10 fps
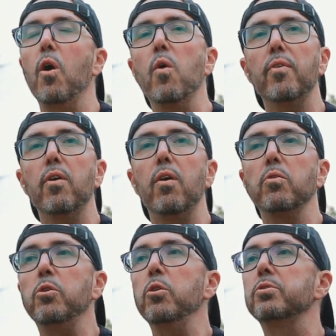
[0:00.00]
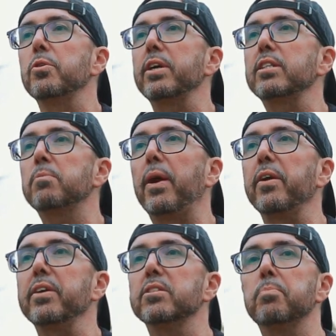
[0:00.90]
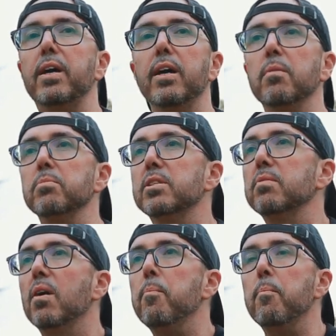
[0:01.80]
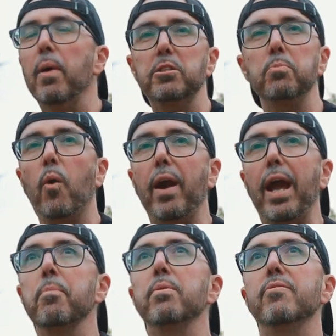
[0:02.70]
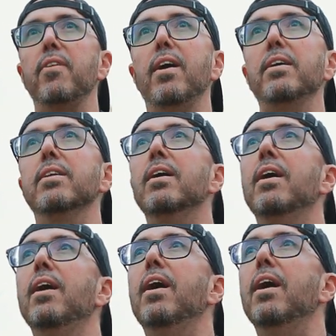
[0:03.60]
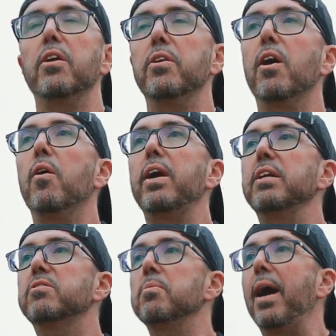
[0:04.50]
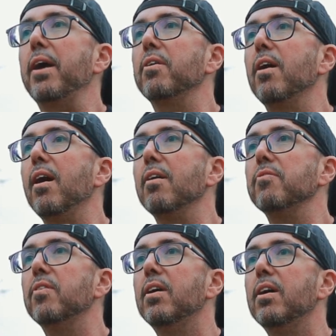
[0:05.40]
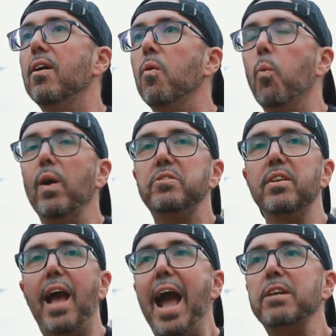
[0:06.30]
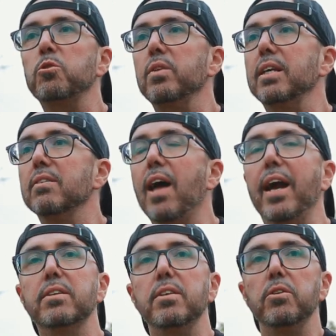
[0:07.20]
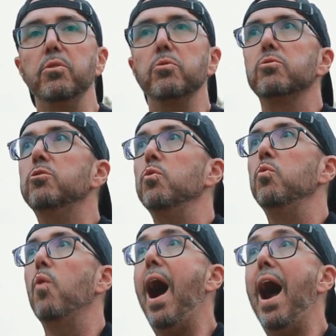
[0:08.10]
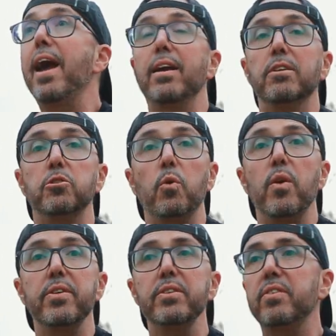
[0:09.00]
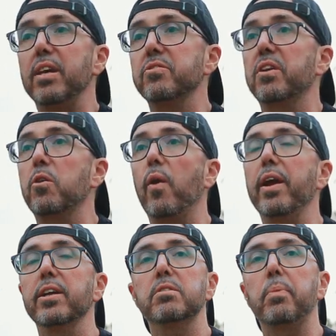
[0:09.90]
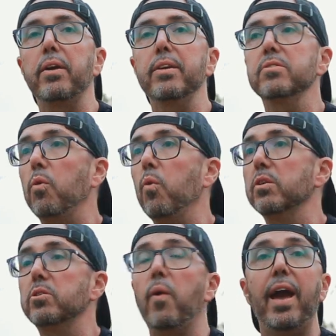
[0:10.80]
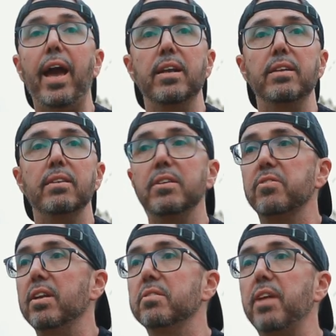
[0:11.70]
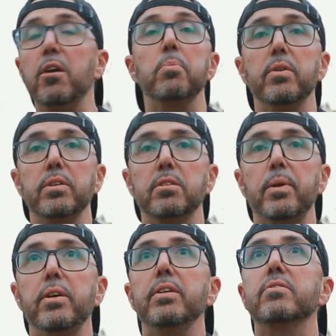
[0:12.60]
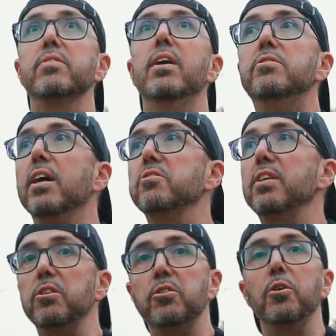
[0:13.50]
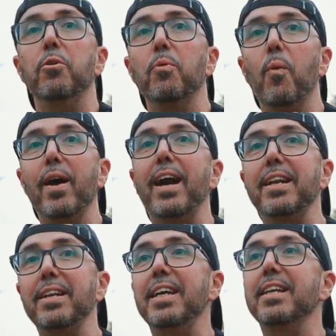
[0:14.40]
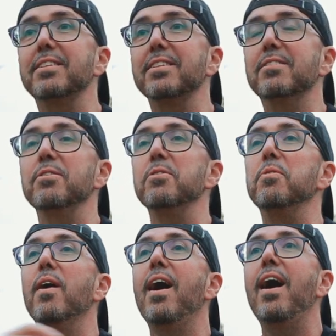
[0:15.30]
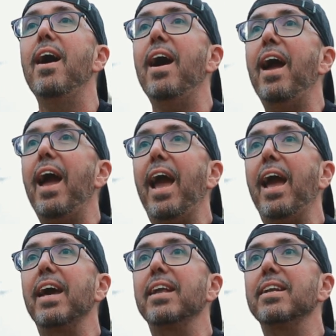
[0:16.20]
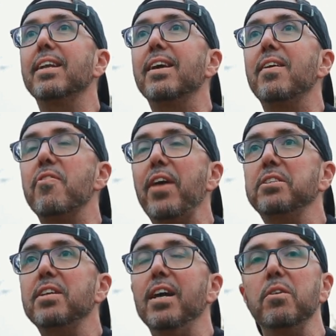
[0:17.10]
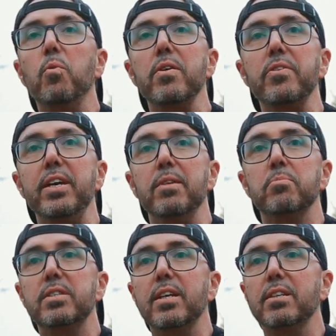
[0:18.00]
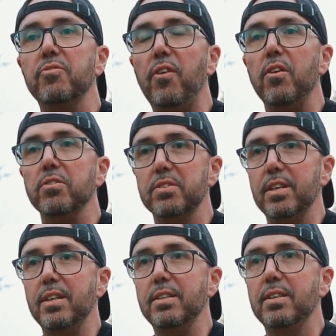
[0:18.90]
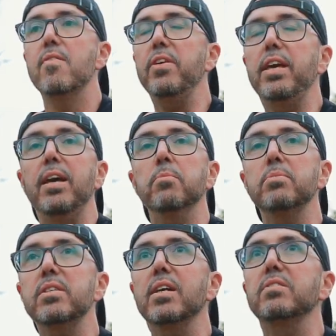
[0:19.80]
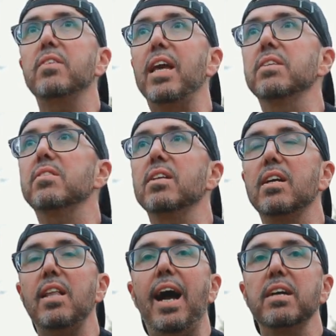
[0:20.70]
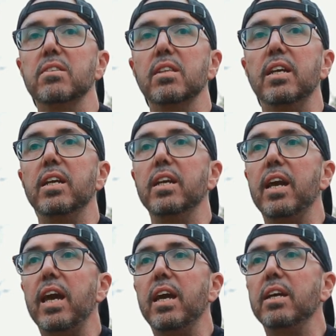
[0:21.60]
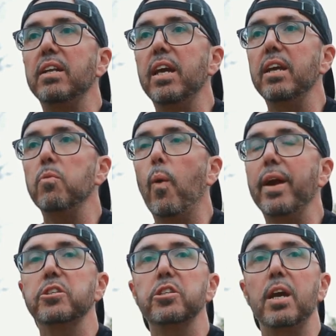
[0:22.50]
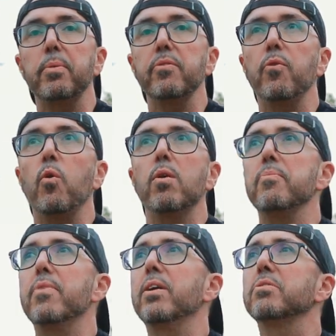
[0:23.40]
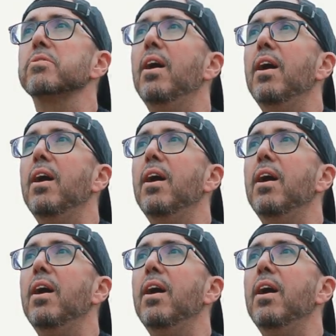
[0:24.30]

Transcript: overall user experience becomes much more amplified. You know, it's a matter of, what's it actually like to use? Do I enjoy this? Is it a great experience? Or do I hate it? Is it a terrible experience? Does it do what I need it to do? And that's kind of where the M6 falls in. The M6 isn't class leading in any way, shape, or form. There's